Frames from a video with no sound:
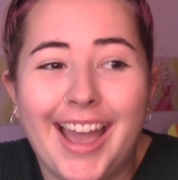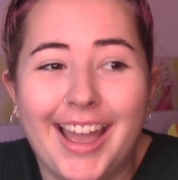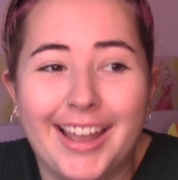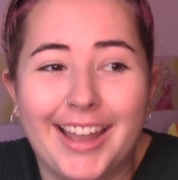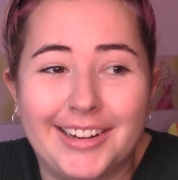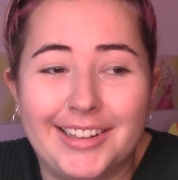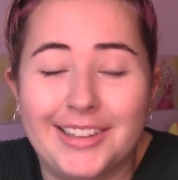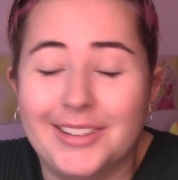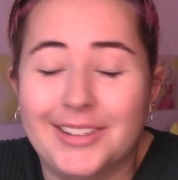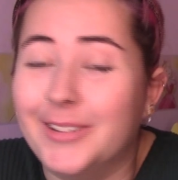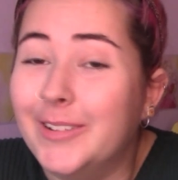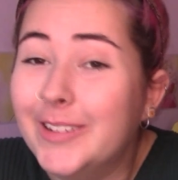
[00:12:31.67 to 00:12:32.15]

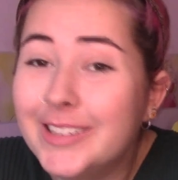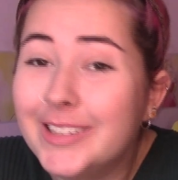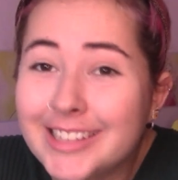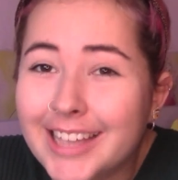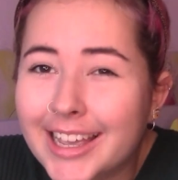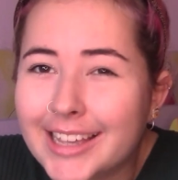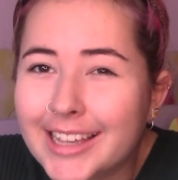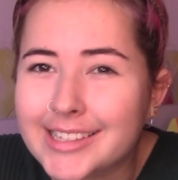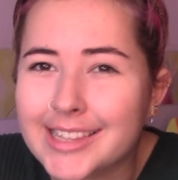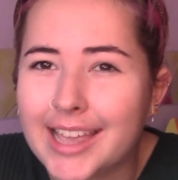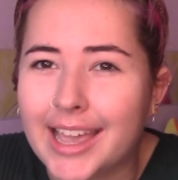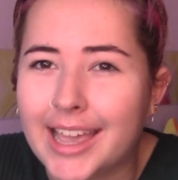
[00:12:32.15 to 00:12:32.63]
And it always
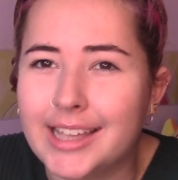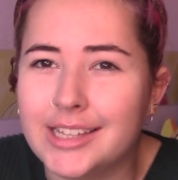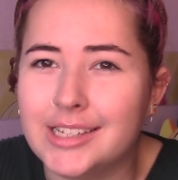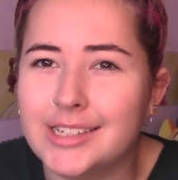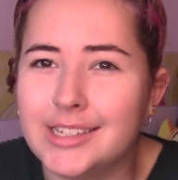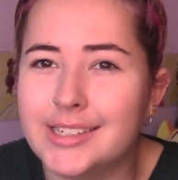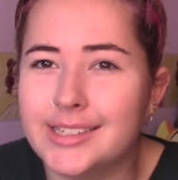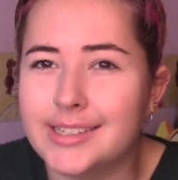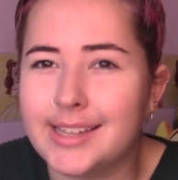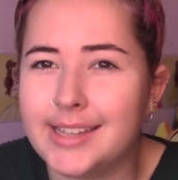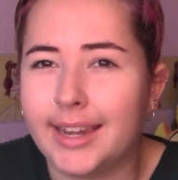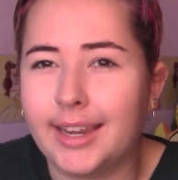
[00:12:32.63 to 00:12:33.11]
takes
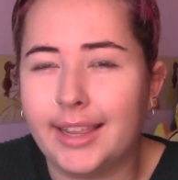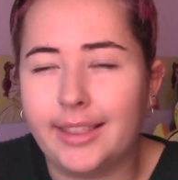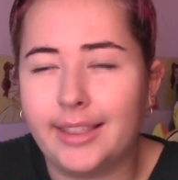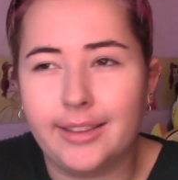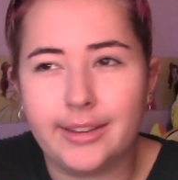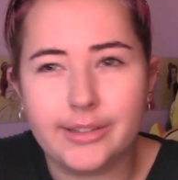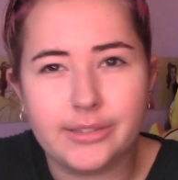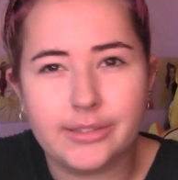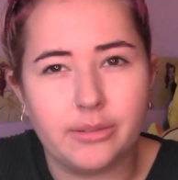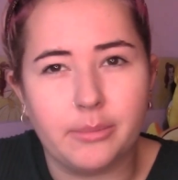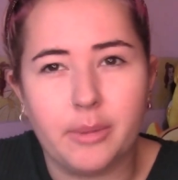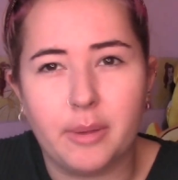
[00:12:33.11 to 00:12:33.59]
ages sending
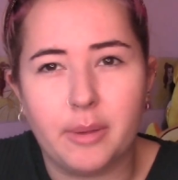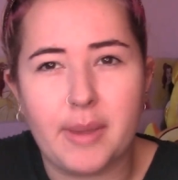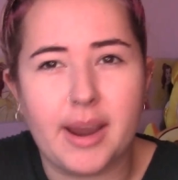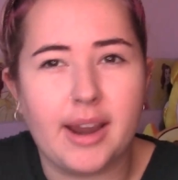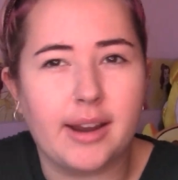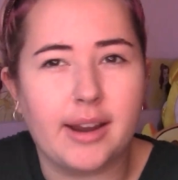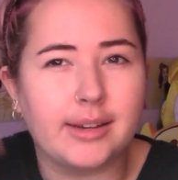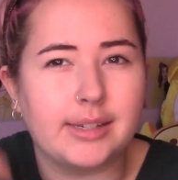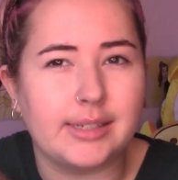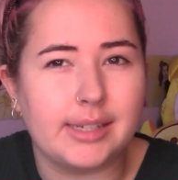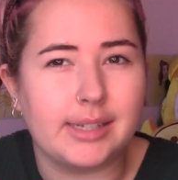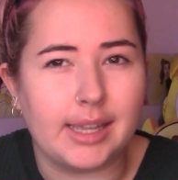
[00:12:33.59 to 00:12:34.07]
things from
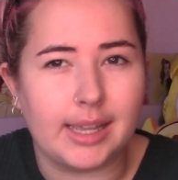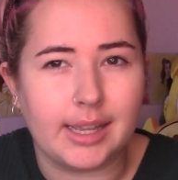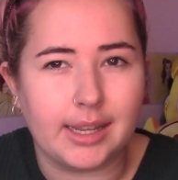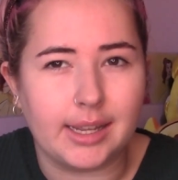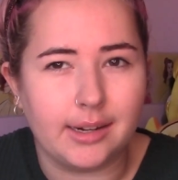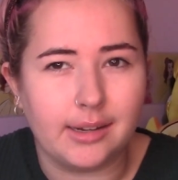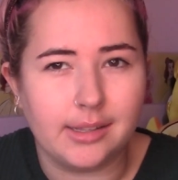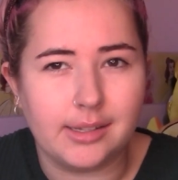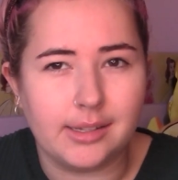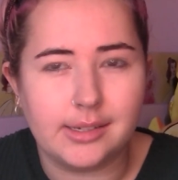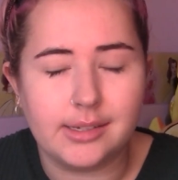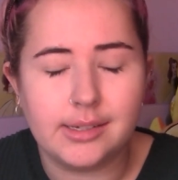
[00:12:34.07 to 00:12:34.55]
America to
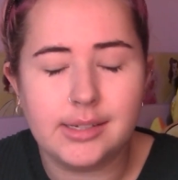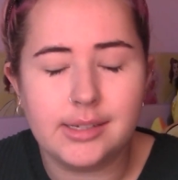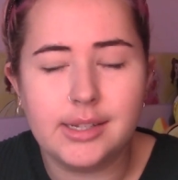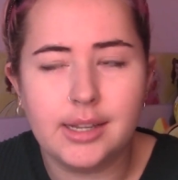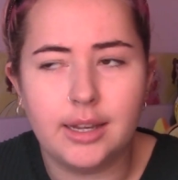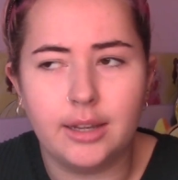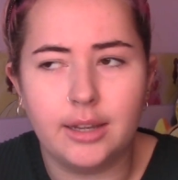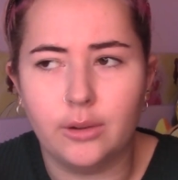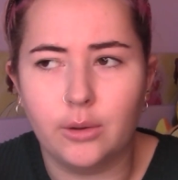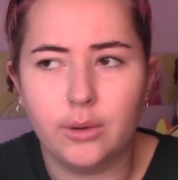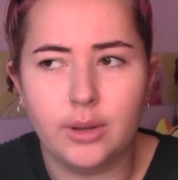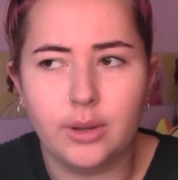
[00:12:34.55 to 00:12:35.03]
England,
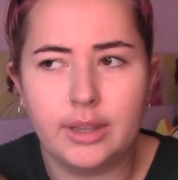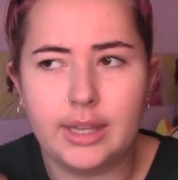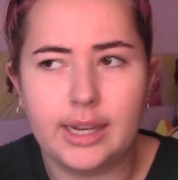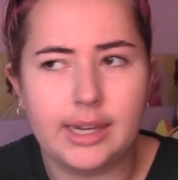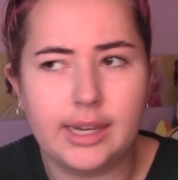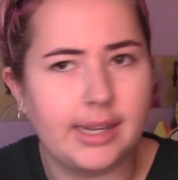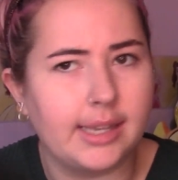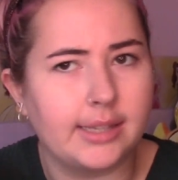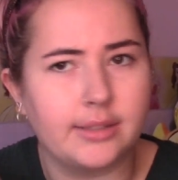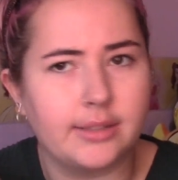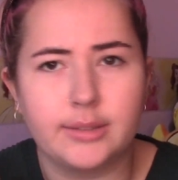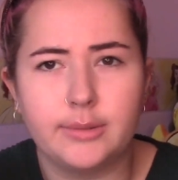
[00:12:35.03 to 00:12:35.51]
longer than
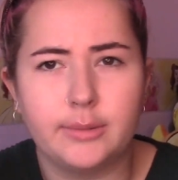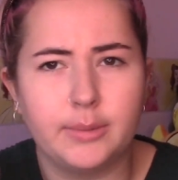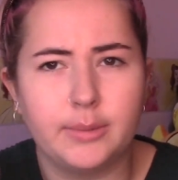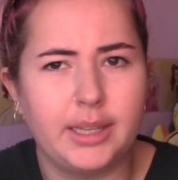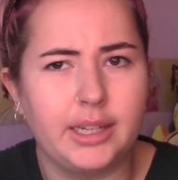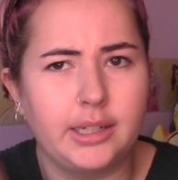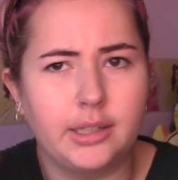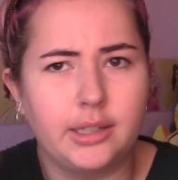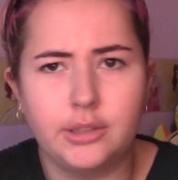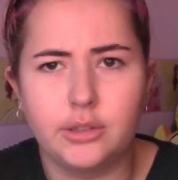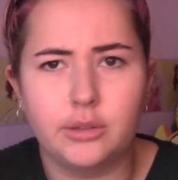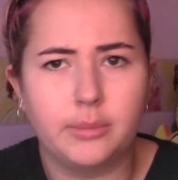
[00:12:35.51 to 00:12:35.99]
it takes from
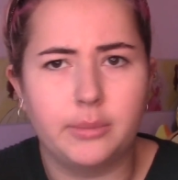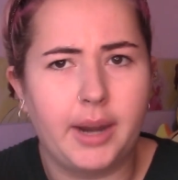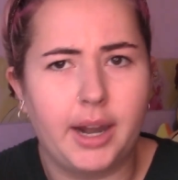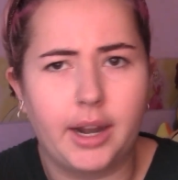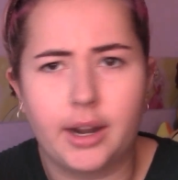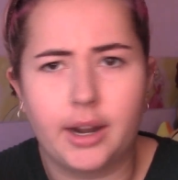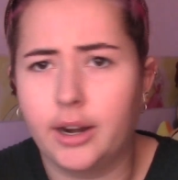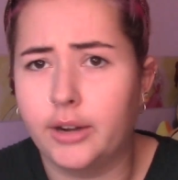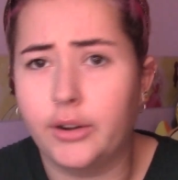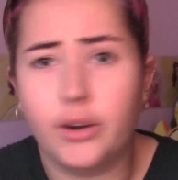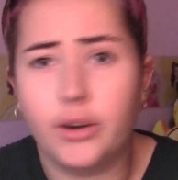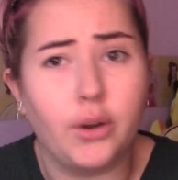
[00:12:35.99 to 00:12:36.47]
England to
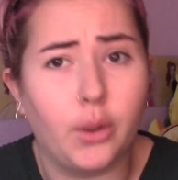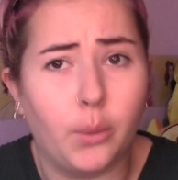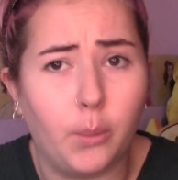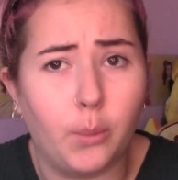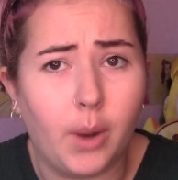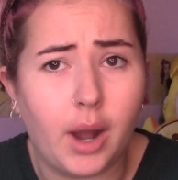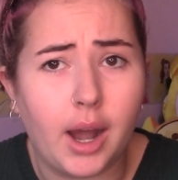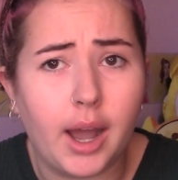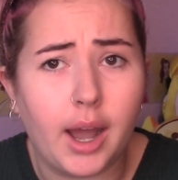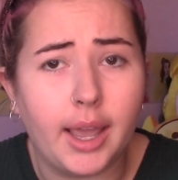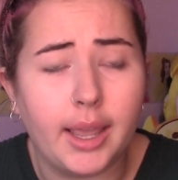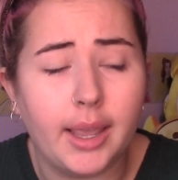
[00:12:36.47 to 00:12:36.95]
America. I don't know
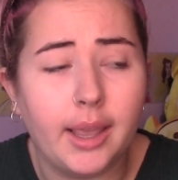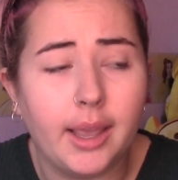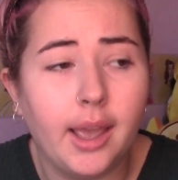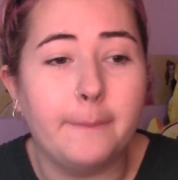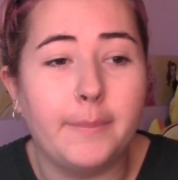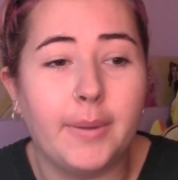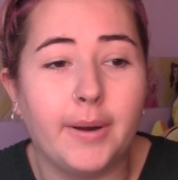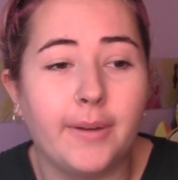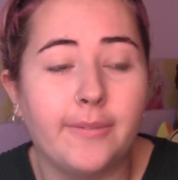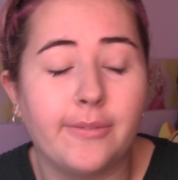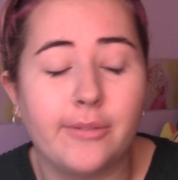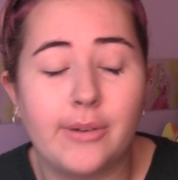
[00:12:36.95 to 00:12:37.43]
why.
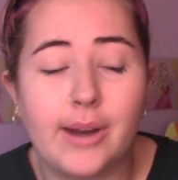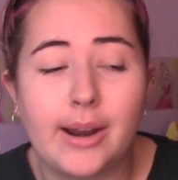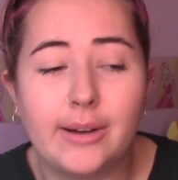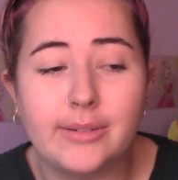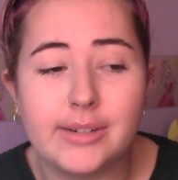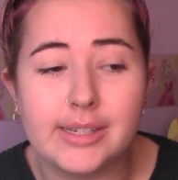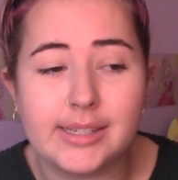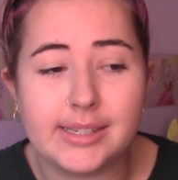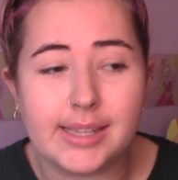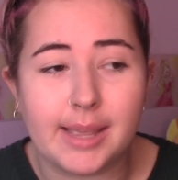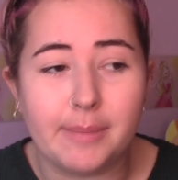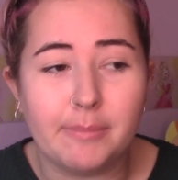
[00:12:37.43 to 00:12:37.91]
But
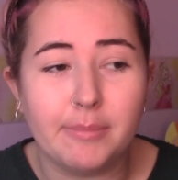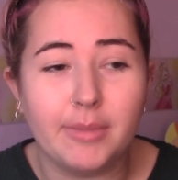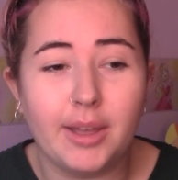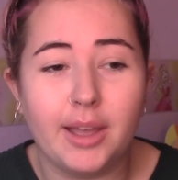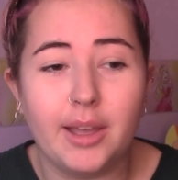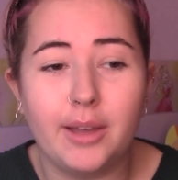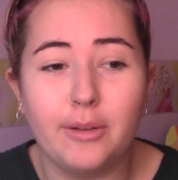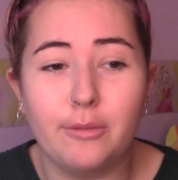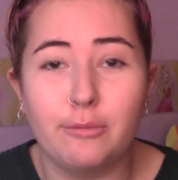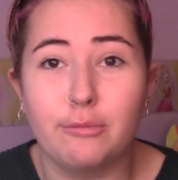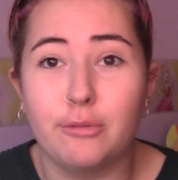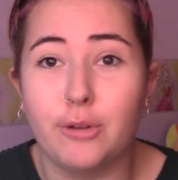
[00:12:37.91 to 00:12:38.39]
throughout
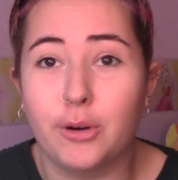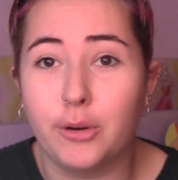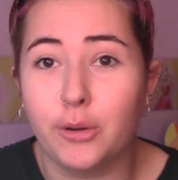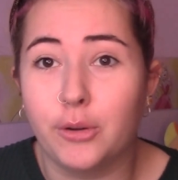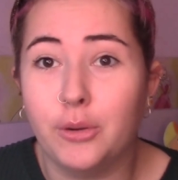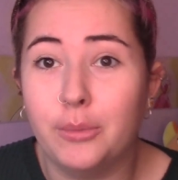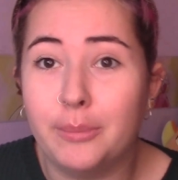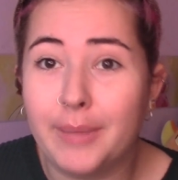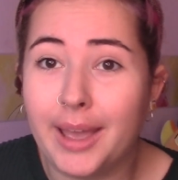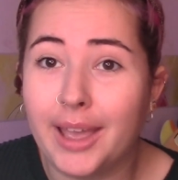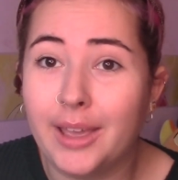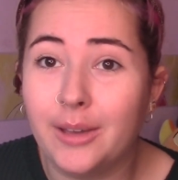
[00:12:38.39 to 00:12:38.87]
December,
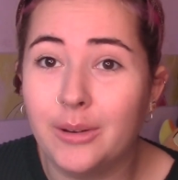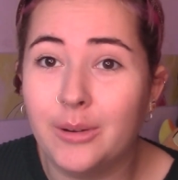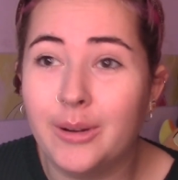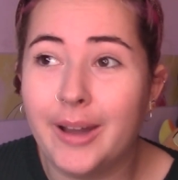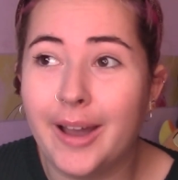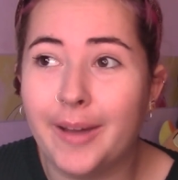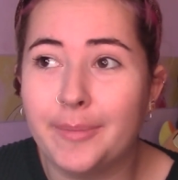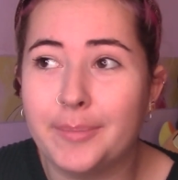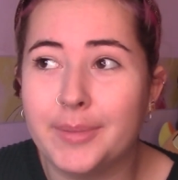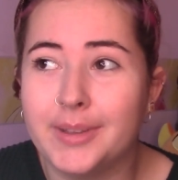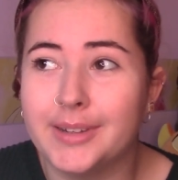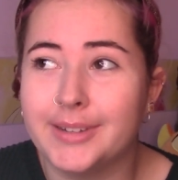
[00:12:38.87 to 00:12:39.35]
Royal Mail
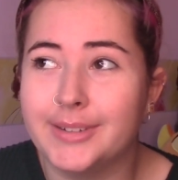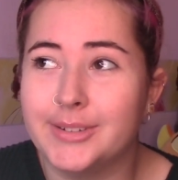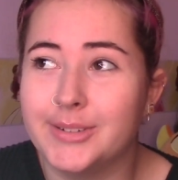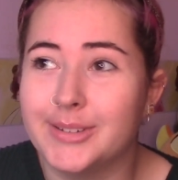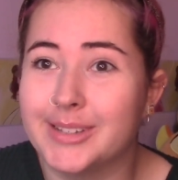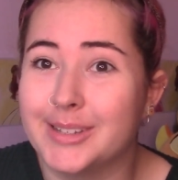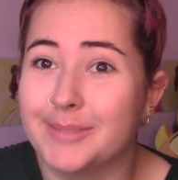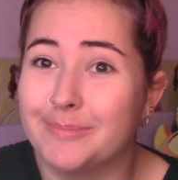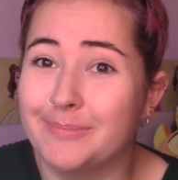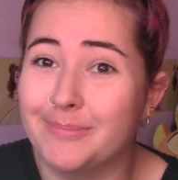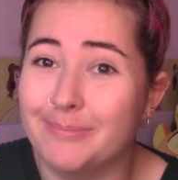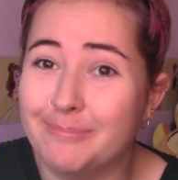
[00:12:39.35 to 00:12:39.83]
have been
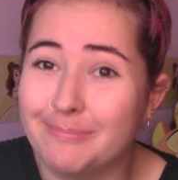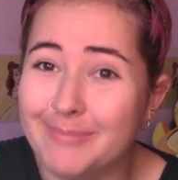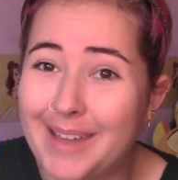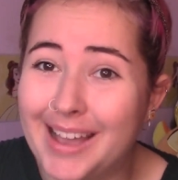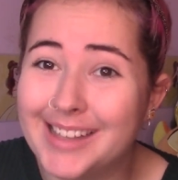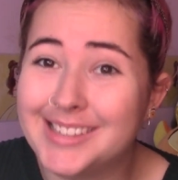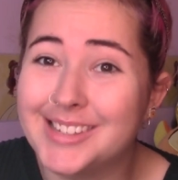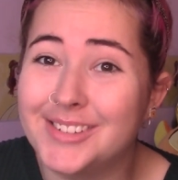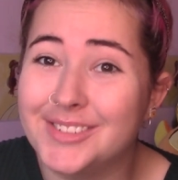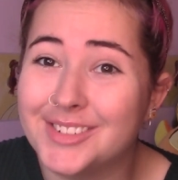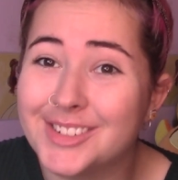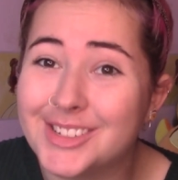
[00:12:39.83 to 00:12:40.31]
doing
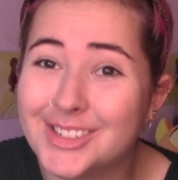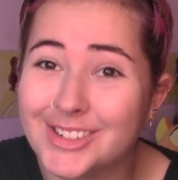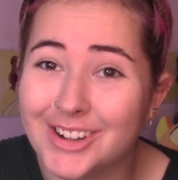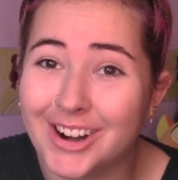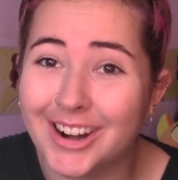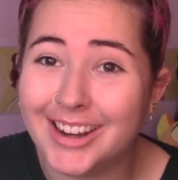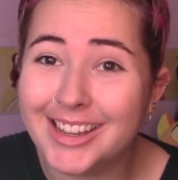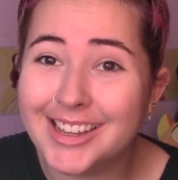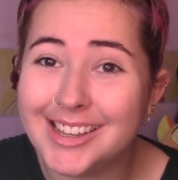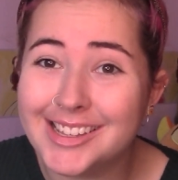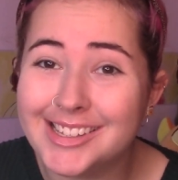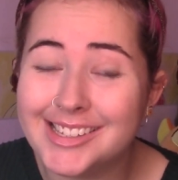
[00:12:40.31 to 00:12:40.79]
massive
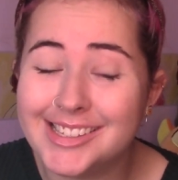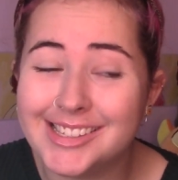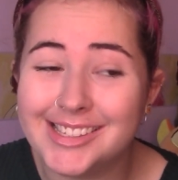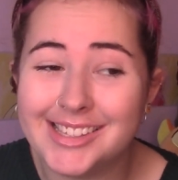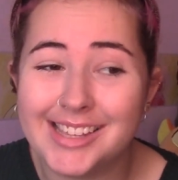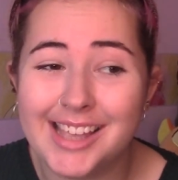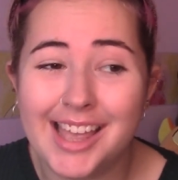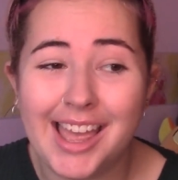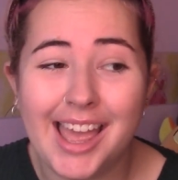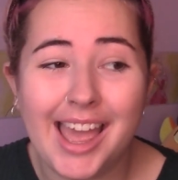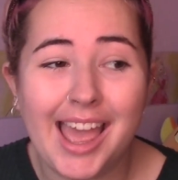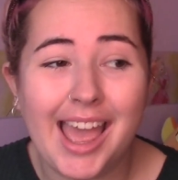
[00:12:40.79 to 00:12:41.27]

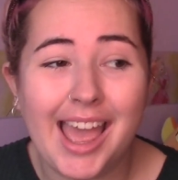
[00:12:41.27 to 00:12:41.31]
strikes.